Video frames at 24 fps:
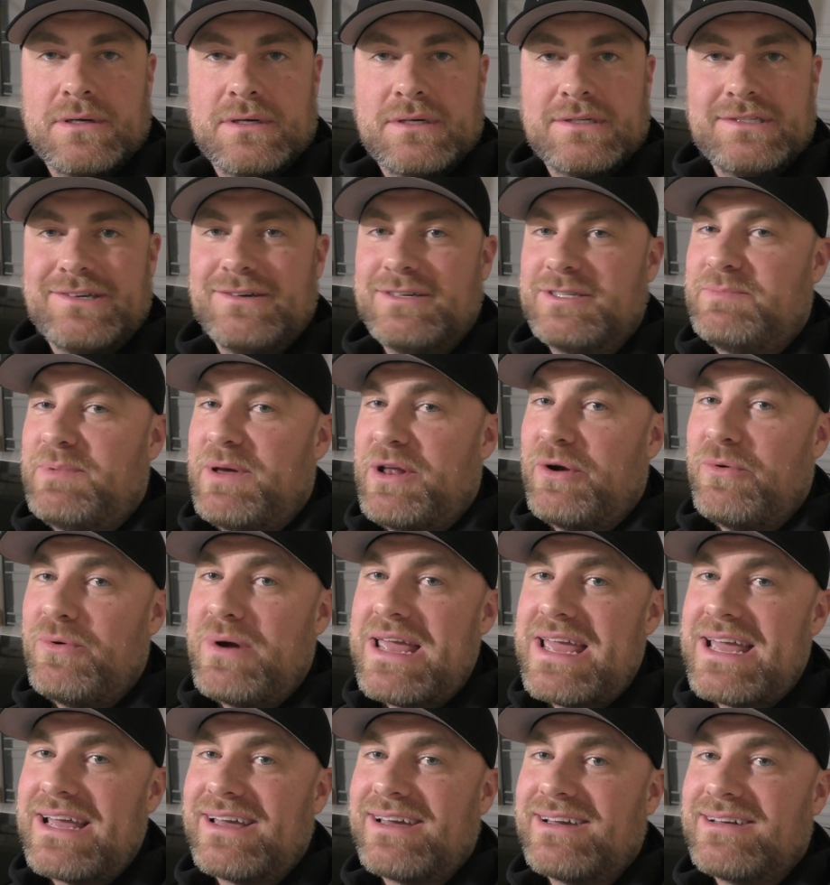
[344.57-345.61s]
So it's been a
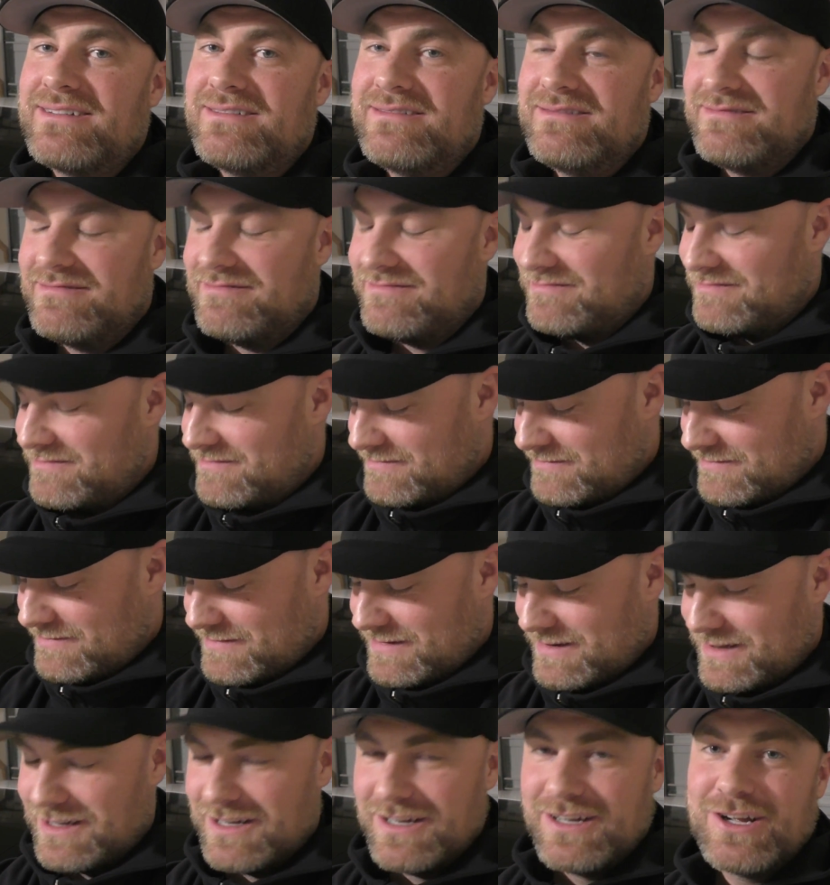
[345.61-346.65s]
week.
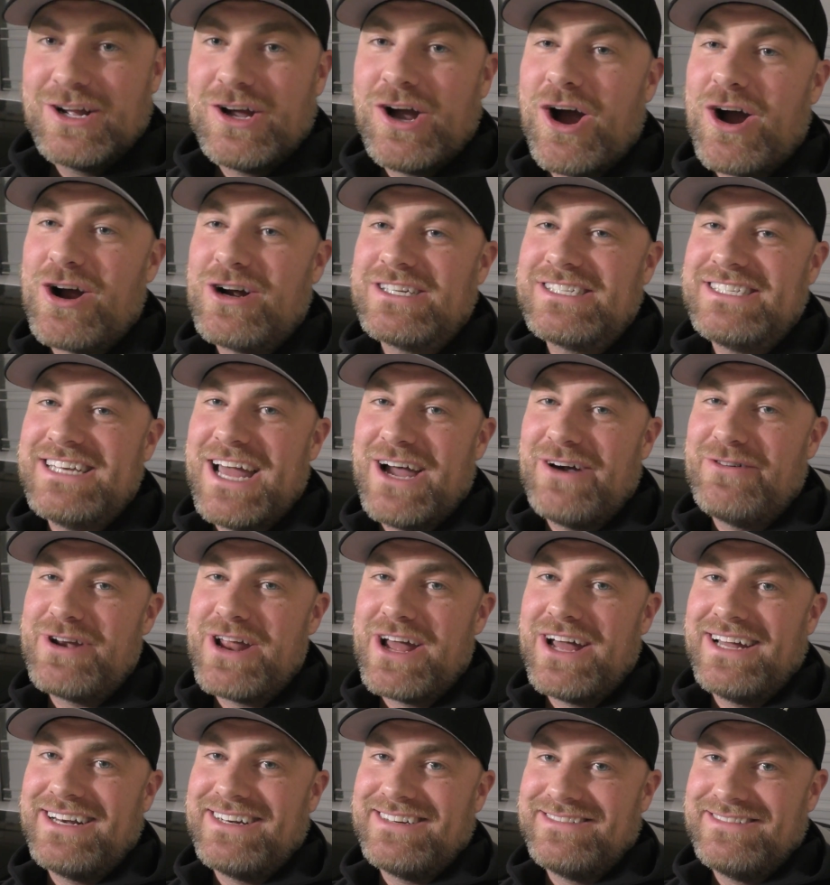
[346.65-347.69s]
Car is now
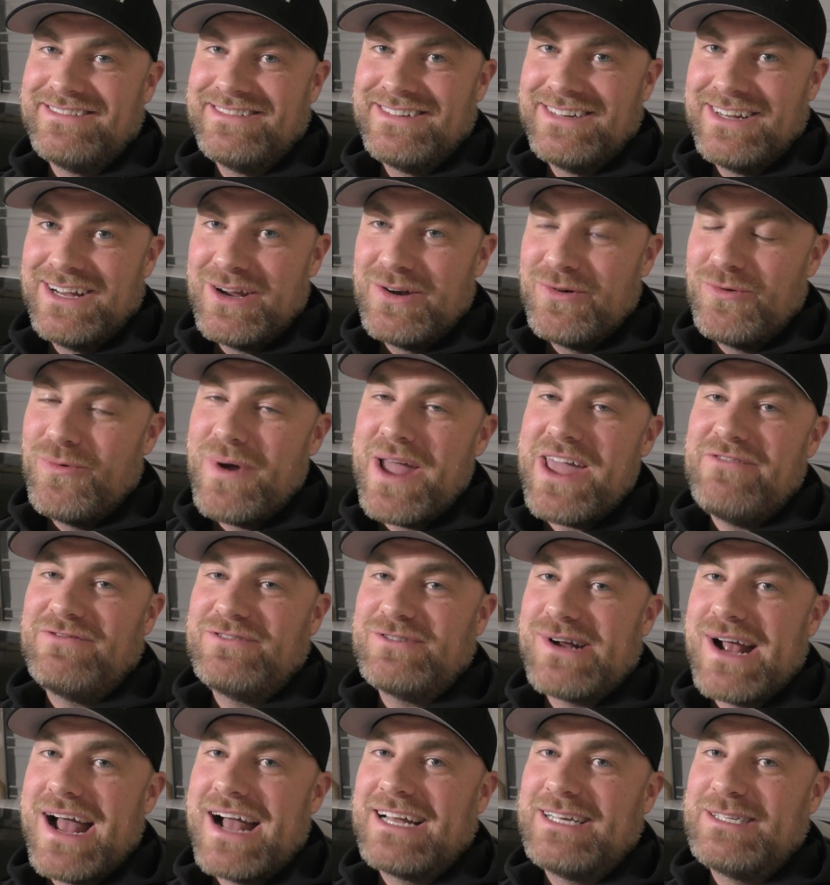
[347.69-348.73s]
done.
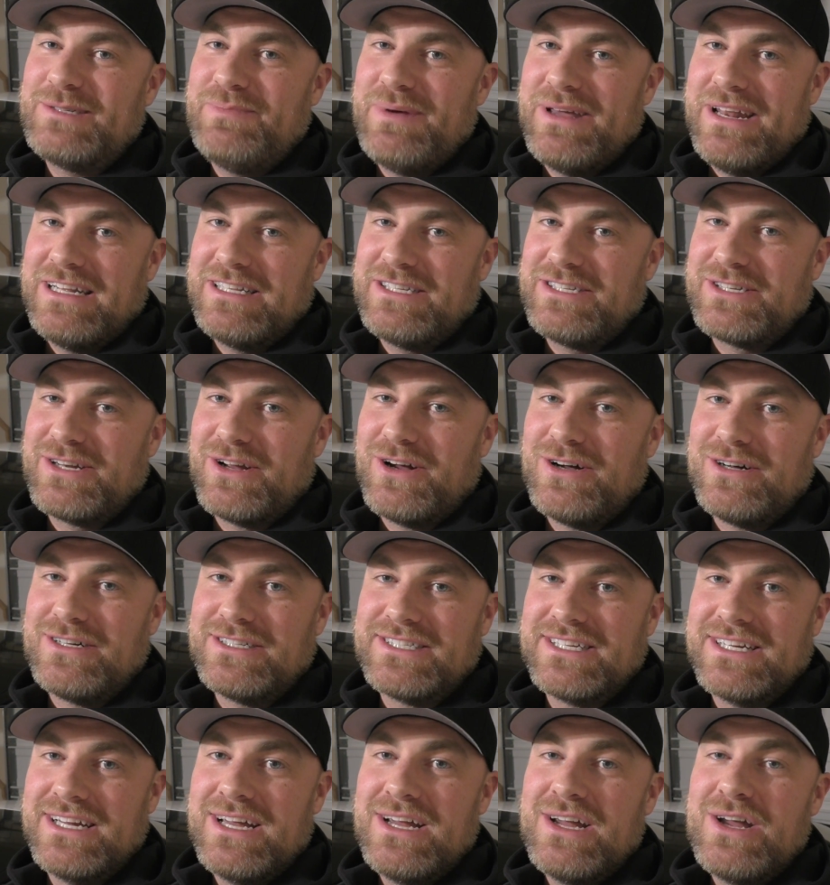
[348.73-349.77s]
Wavetrac has been
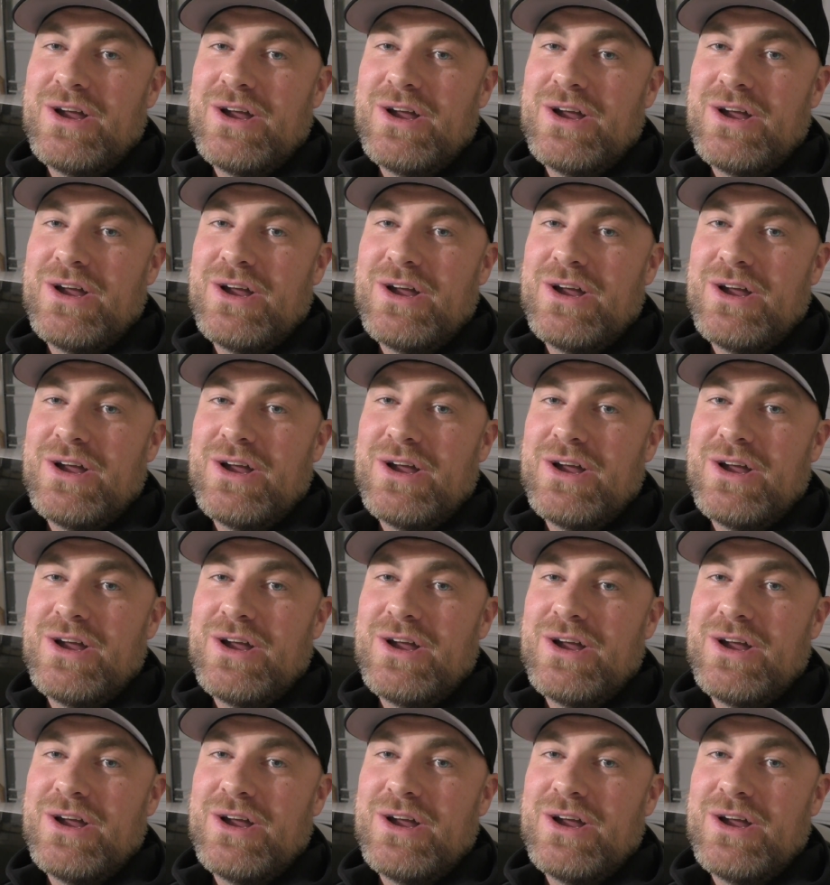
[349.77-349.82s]
installed.